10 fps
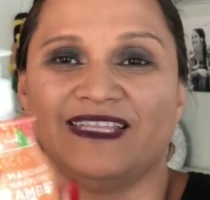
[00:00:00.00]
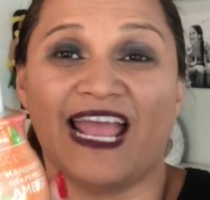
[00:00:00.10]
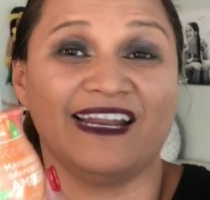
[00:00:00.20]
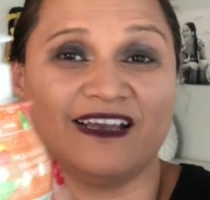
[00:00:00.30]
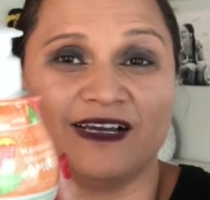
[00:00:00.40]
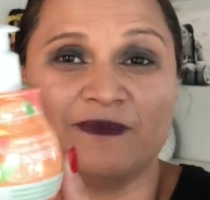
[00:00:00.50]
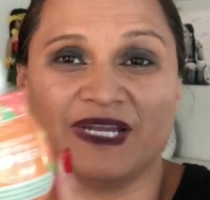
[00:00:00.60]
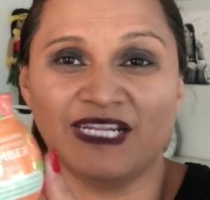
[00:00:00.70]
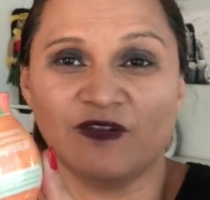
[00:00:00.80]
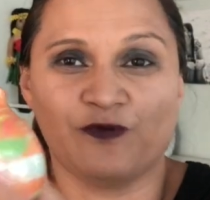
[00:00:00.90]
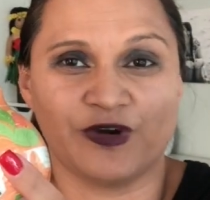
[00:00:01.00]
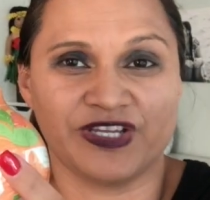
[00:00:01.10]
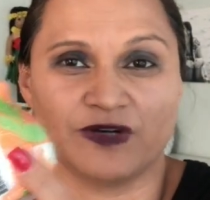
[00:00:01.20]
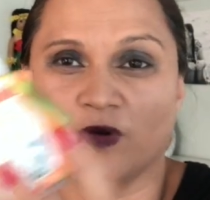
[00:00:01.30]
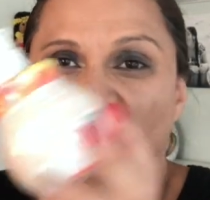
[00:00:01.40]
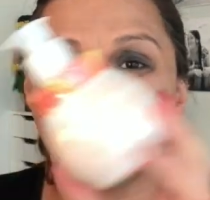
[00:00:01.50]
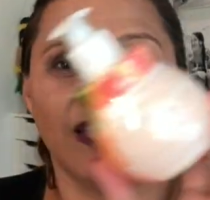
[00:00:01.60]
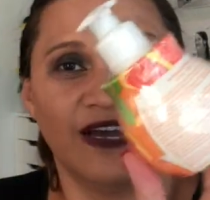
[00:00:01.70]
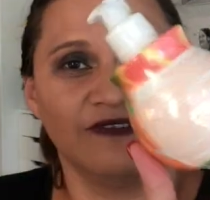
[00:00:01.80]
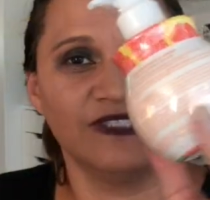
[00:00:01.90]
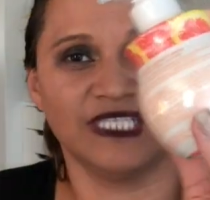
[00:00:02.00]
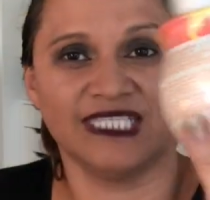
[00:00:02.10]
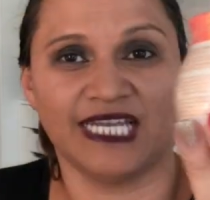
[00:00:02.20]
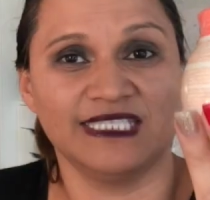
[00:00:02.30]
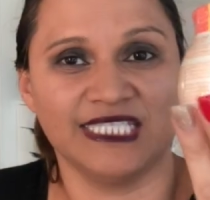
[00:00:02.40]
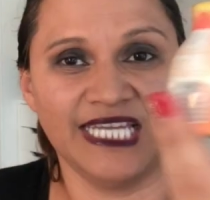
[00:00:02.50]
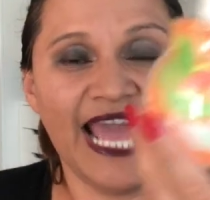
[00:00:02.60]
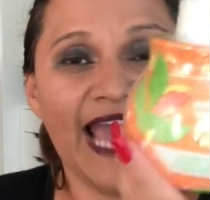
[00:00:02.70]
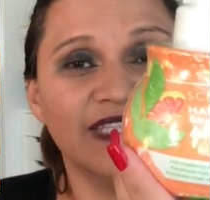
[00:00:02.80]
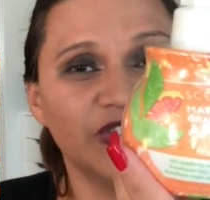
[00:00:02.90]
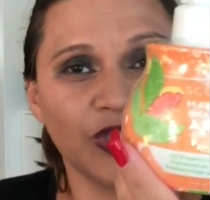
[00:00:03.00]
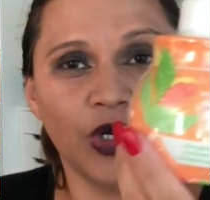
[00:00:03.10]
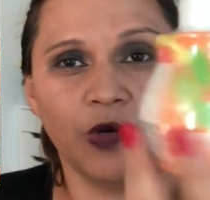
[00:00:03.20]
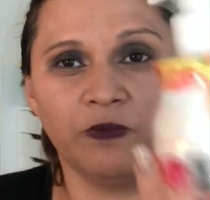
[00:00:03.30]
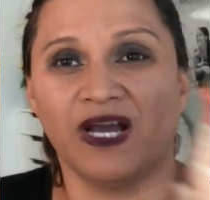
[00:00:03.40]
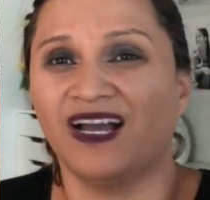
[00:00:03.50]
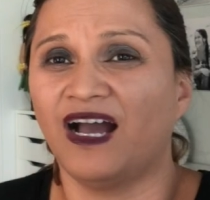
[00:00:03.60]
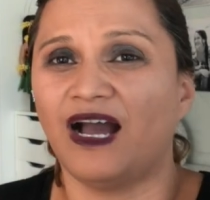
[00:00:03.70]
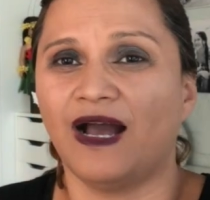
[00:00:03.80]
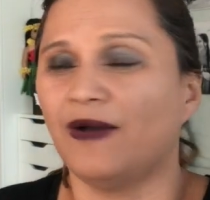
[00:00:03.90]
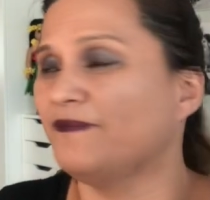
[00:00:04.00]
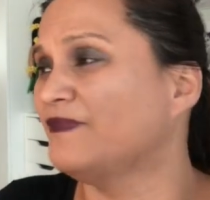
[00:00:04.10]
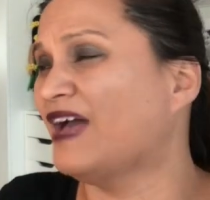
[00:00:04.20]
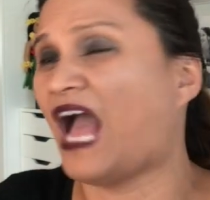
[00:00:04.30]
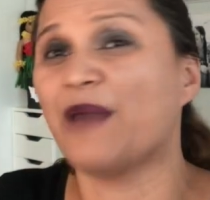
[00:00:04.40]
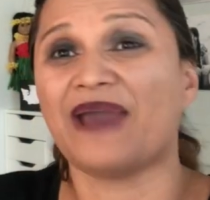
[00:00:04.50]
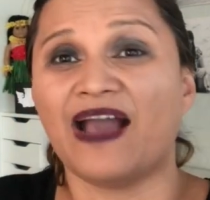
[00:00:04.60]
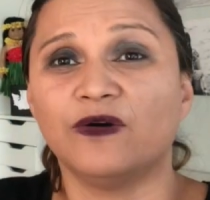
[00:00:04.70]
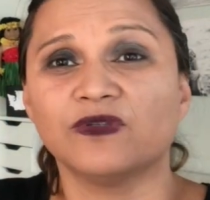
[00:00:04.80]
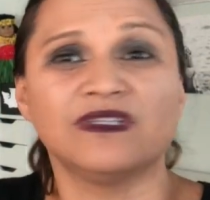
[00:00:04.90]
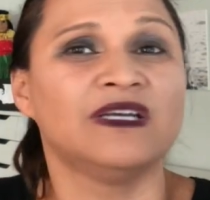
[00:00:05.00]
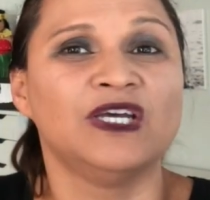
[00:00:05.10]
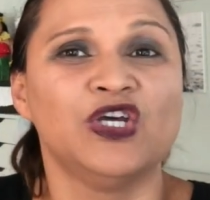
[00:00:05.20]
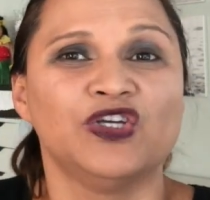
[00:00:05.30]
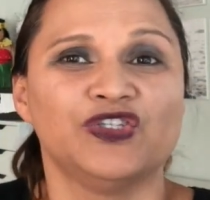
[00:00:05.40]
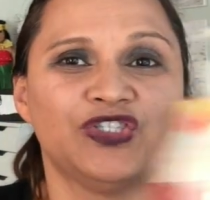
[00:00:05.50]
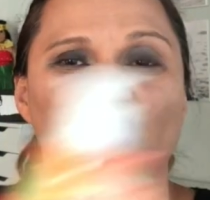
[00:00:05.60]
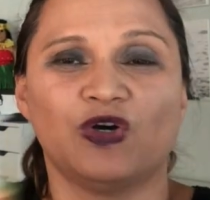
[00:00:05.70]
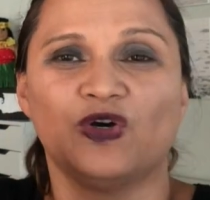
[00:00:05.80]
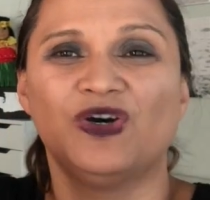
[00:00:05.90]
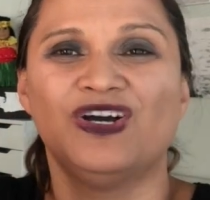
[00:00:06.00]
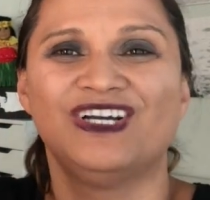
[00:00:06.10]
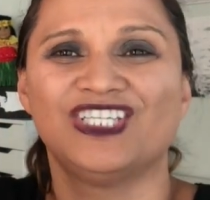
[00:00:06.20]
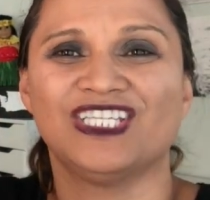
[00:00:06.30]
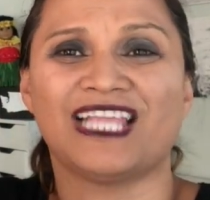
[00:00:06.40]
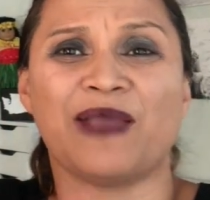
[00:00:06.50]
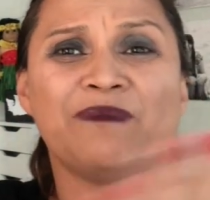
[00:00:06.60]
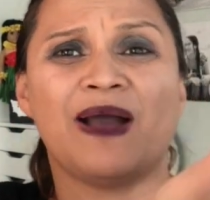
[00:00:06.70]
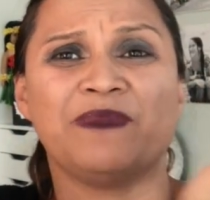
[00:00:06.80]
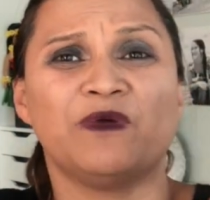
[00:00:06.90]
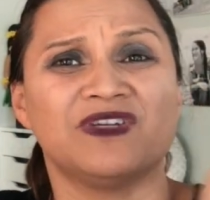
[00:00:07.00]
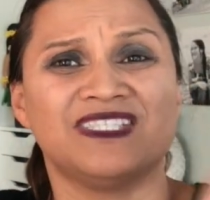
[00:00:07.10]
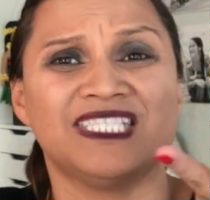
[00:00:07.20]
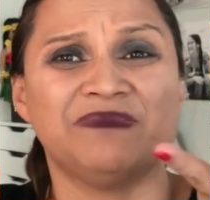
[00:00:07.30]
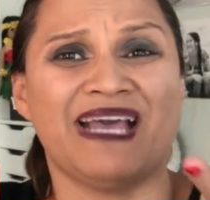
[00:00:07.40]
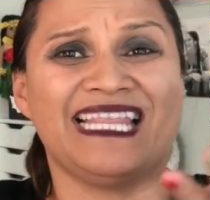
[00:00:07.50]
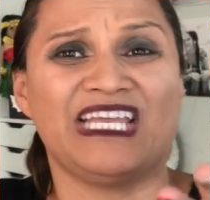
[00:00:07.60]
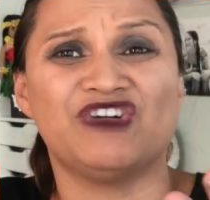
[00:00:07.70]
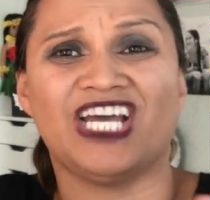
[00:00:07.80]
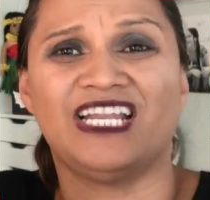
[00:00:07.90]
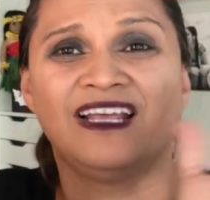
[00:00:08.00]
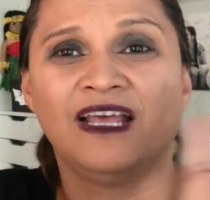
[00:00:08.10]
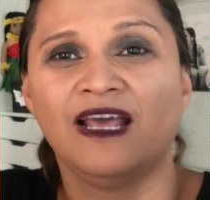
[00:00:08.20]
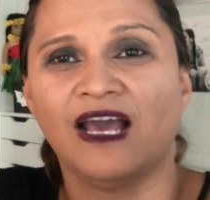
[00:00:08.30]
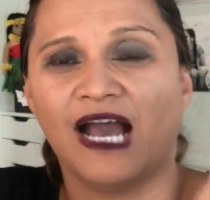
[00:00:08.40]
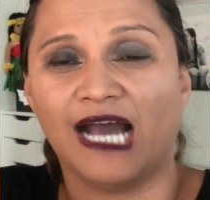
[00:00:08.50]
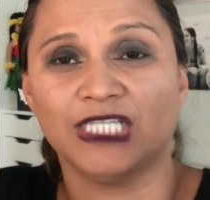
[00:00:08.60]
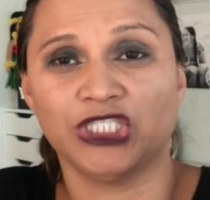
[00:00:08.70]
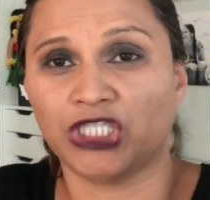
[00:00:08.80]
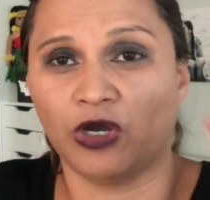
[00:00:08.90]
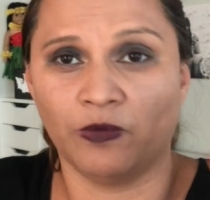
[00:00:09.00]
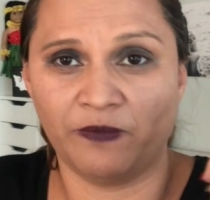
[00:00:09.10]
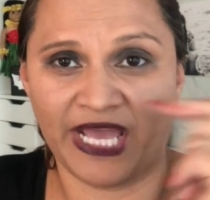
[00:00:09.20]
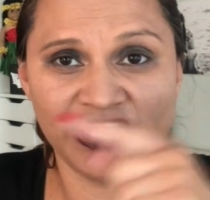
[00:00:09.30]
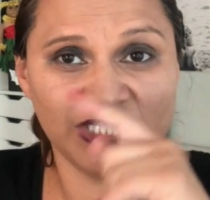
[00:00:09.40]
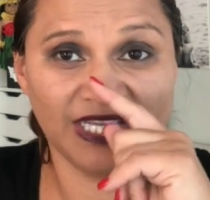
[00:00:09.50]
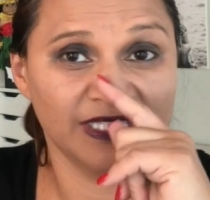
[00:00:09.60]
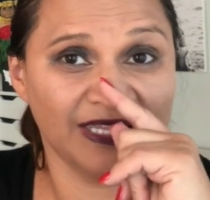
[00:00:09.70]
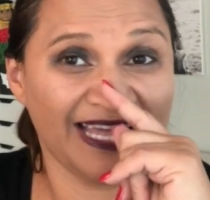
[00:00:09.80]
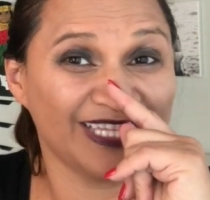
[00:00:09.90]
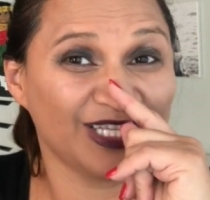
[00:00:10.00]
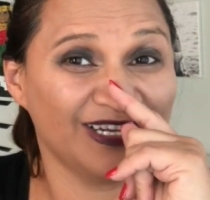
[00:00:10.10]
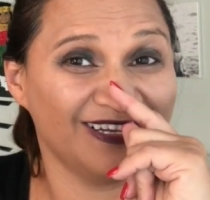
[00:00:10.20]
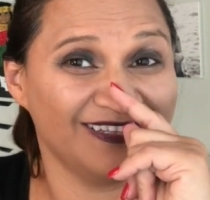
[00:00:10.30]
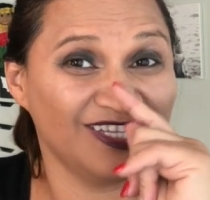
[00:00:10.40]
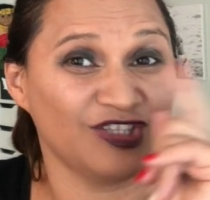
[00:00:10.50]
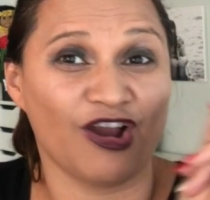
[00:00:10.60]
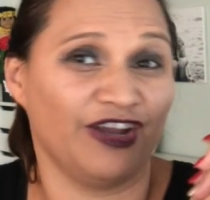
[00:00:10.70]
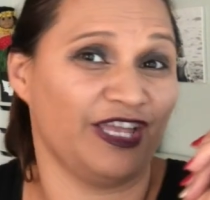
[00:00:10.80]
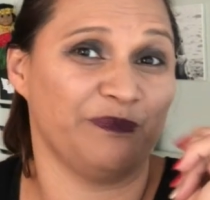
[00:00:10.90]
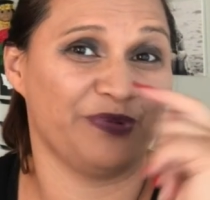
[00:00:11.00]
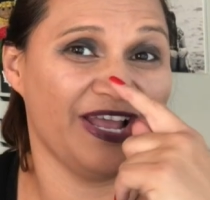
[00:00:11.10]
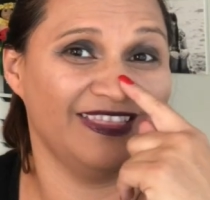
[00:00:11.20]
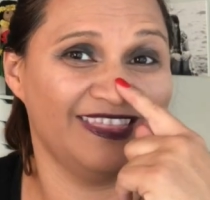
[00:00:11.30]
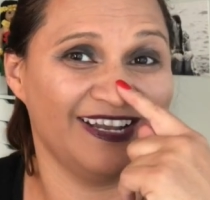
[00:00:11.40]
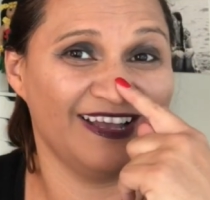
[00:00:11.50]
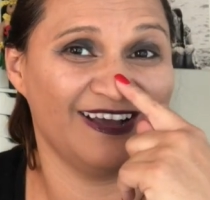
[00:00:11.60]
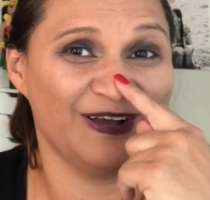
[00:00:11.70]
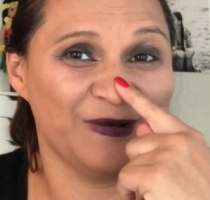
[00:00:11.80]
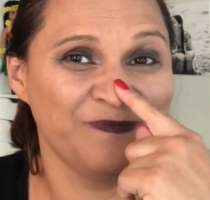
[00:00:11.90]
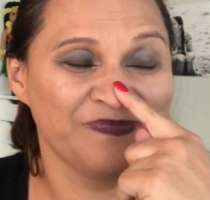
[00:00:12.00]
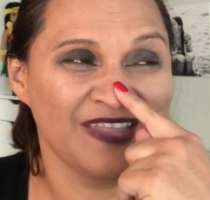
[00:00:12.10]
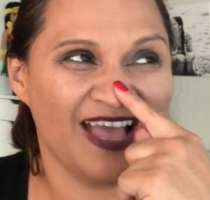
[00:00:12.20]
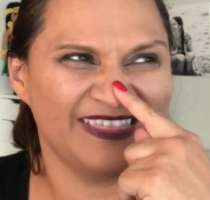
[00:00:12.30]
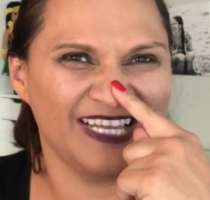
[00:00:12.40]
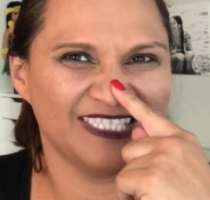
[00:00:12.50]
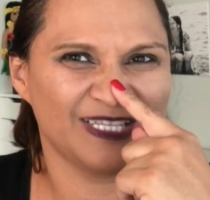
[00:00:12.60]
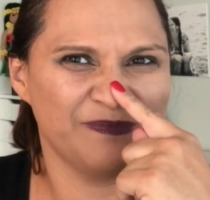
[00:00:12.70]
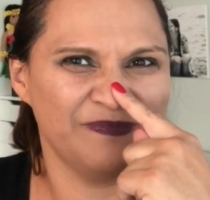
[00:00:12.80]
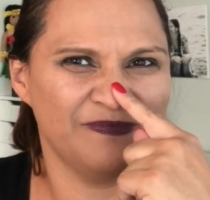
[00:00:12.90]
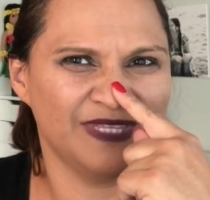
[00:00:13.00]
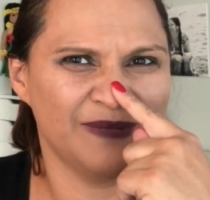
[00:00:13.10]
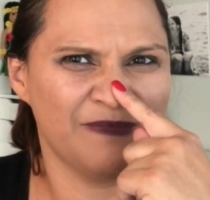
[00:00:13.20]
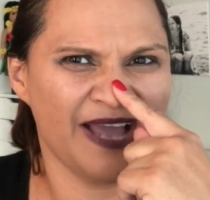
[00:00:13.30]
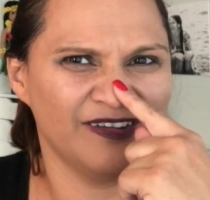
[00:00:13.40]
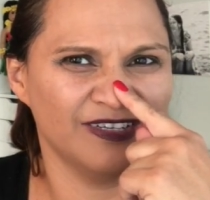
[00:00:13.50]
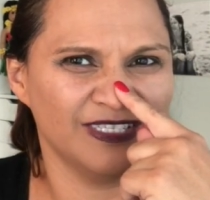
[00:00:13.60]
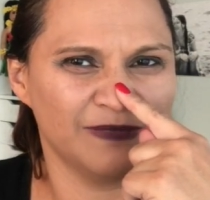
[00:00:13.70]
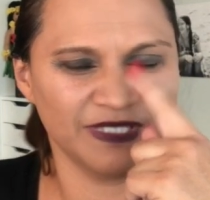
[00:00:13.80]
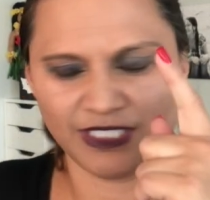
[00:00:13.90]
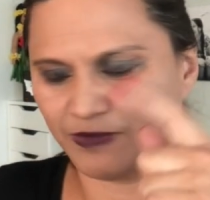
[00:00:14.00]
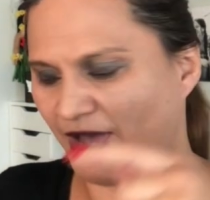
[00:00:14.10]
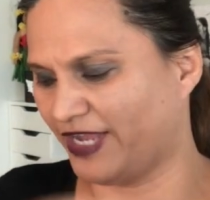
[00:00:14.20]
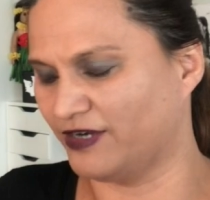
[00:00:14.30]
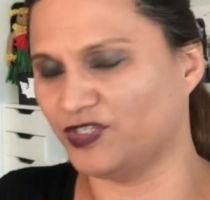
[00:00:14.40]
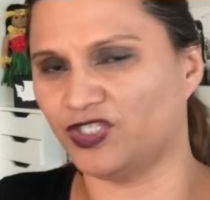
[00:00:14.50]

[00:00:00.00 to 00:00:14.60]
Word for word: Danica, my little four-year-old, loves the Scentsy hand soap. Um, I'm out, so she's like, "Mommy, where's the smelly good uh, soap?" And she doesn't like the the Target brand that uh, I think is the the Myers, the Missus Myers.